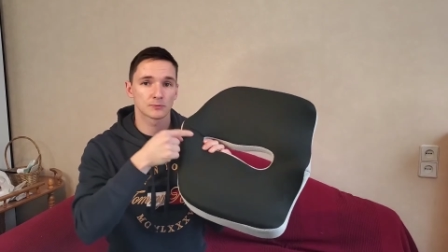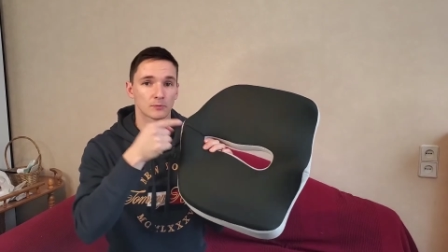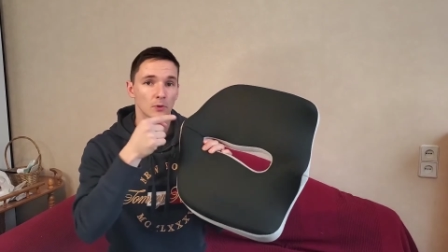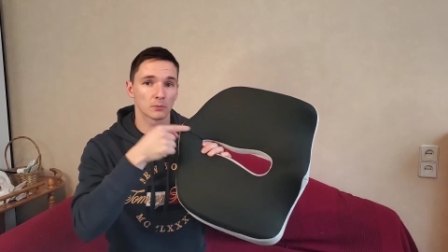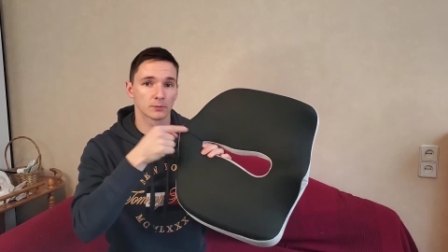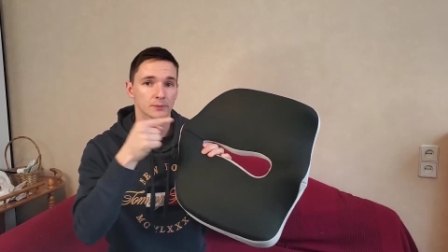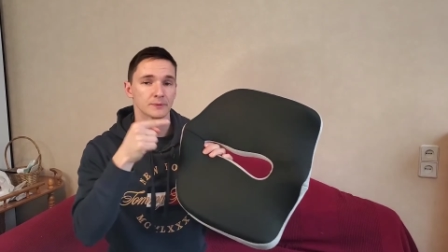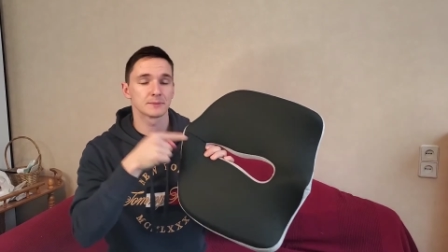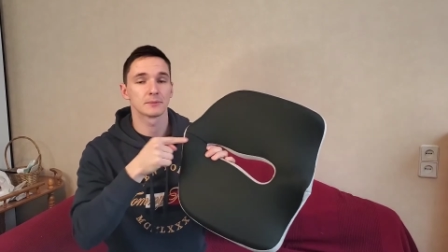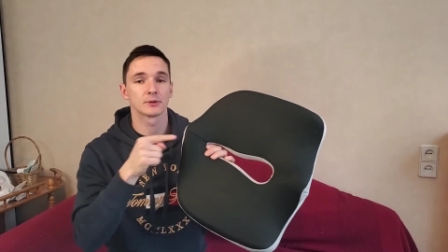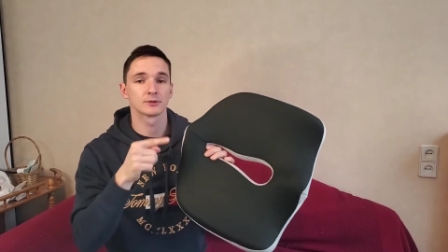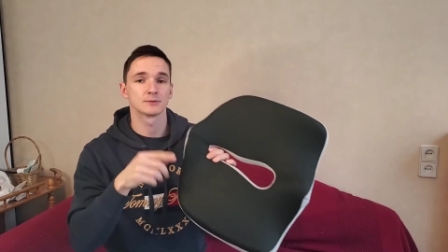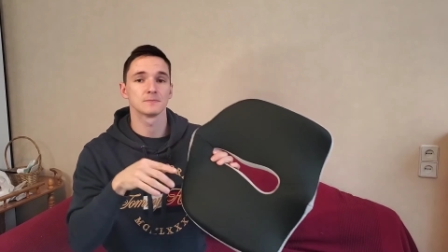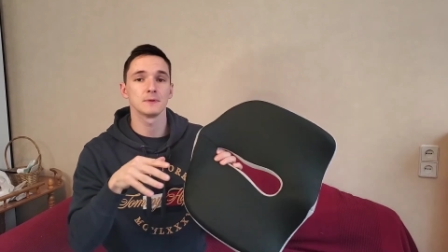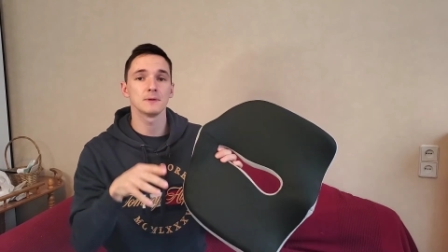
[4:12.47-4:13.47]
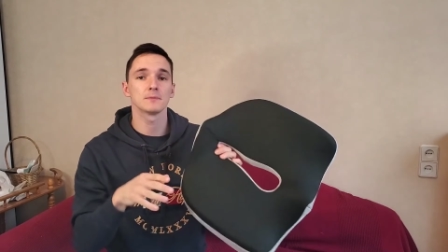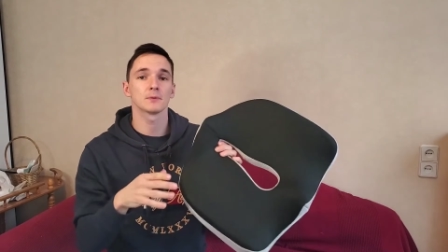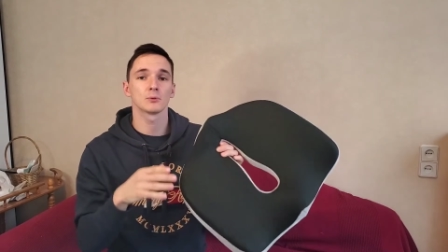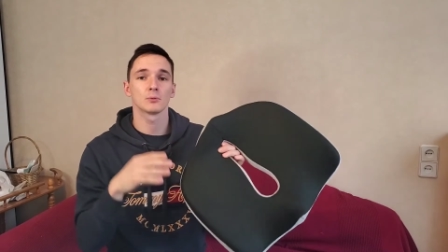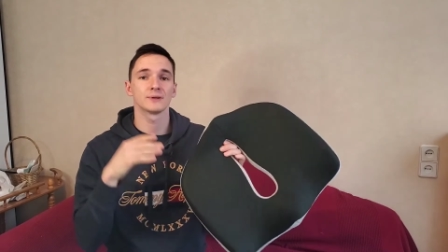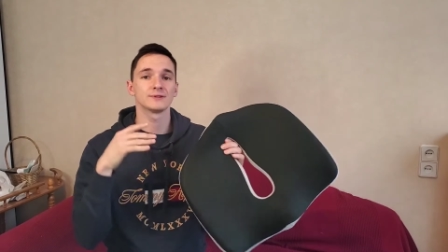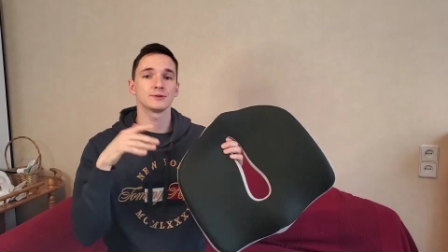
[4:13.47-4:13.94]
problems because
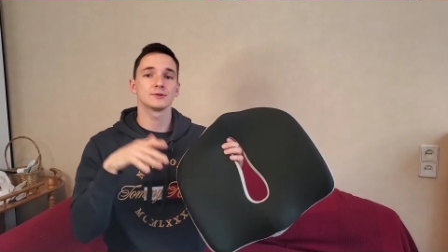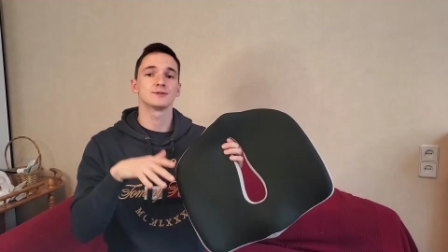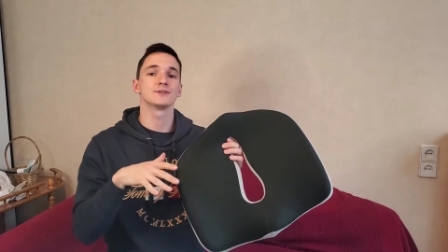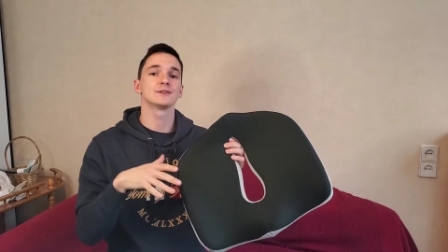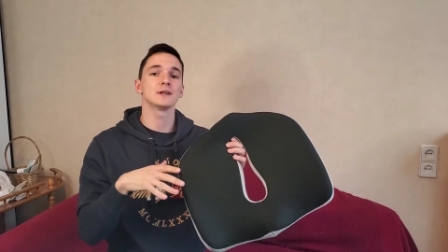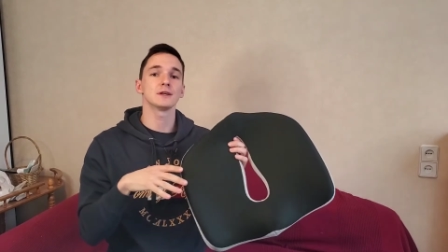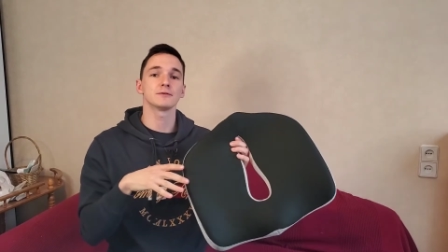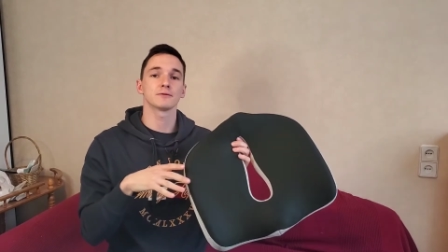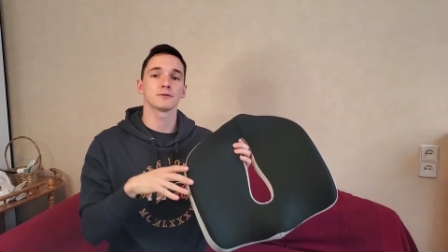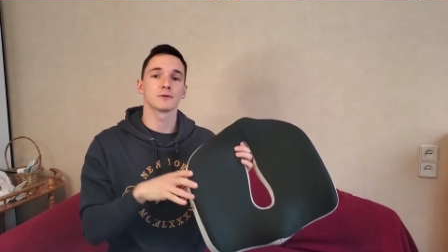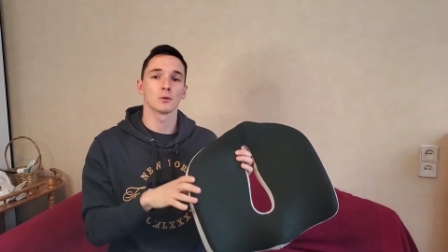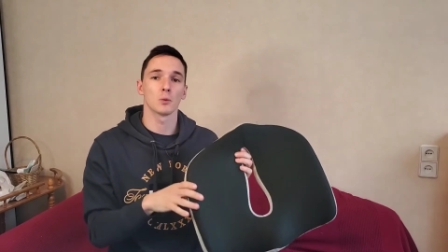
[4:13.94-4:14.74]
people once you sit for